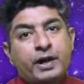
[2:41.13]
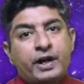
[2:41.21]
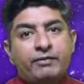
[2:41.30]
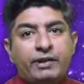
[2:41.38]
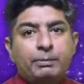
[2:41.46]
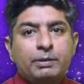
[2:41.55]

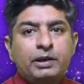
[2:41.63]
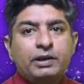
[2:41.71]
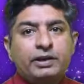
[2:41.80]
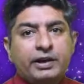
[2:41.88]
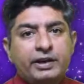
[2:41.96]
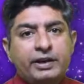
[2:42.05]
available
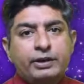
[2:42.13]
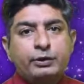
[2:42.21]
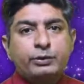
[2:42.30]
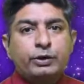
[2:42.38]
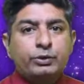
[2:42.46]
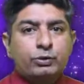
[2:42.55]
credit
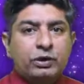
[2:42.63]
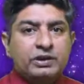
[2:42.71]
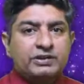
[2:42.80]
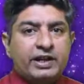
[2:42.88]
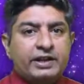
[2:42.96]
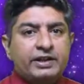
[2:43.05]
to the
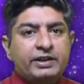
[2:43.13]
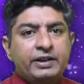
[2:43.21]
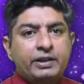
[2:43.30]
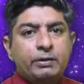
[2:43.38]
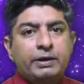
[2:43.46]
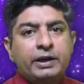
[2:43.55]
rural sector
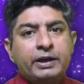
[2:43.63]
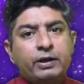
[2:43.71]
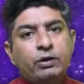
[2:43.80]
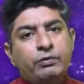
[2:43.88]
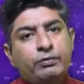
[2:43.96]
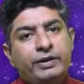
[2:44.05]
in the
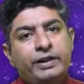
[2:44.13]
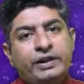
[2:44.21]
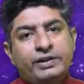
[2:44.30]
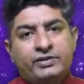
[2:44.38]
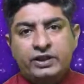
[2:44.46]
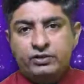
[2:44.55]
beginning of
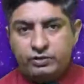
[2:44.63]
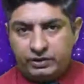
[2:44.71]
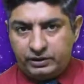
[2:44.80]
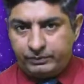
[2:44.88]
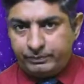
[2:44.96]
20th century.